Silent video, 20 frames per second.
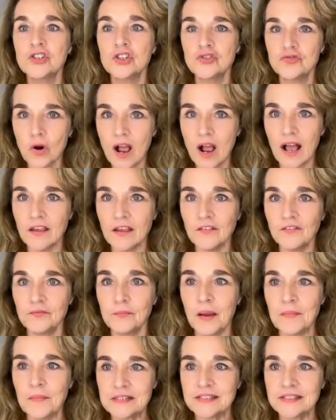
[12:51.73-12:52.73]
to drive
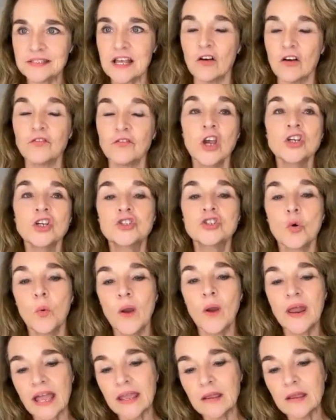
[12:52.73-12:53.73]
by myself. So
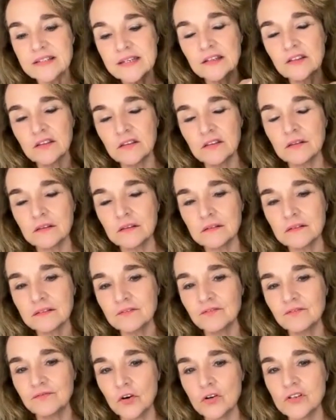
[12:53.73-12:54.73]
when I did
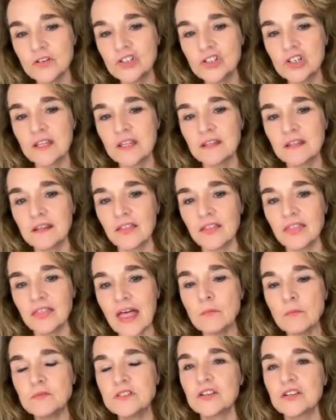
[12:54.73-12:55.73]
Virgin,
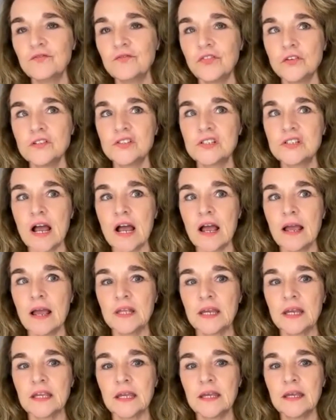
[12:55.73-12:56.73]
that was the first
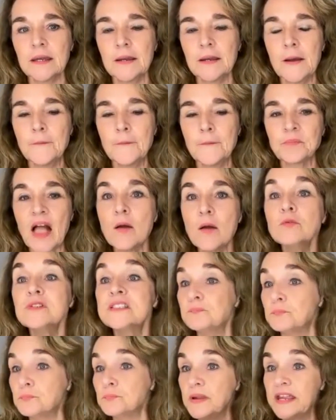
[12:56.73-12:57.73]
time like I
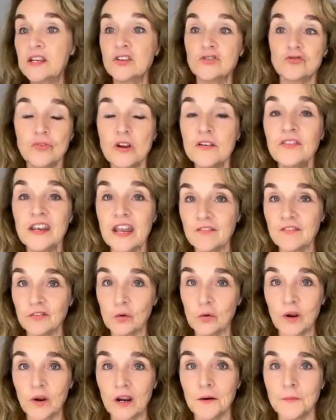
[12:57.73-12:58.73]
was being driven
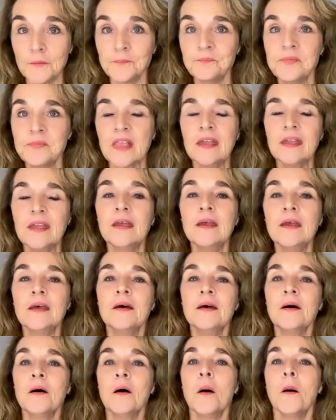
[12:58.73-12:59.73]
everywhere.
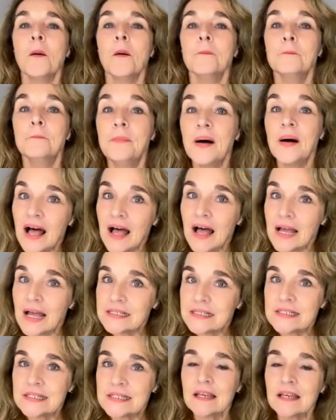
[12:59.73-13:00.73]

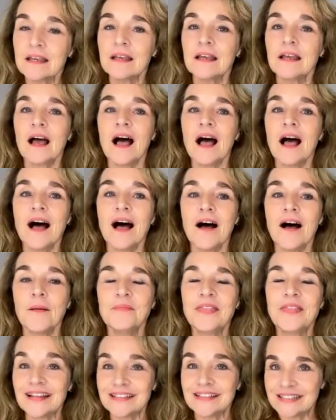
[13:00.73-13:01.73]
But
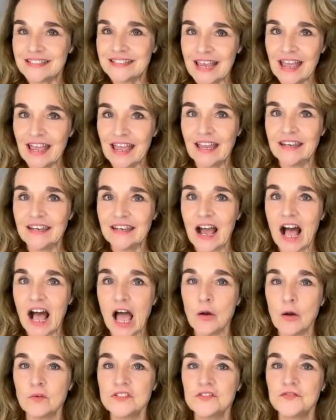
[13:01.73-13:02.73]
that said,
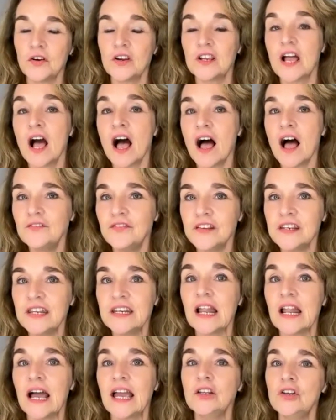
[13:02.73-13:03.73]
I was very
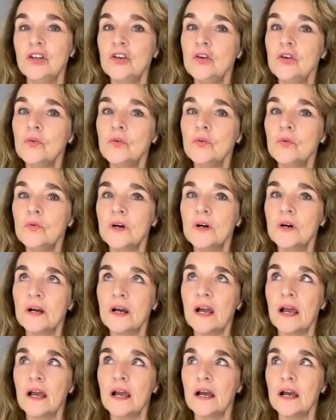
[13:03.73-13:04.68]
confident. I knew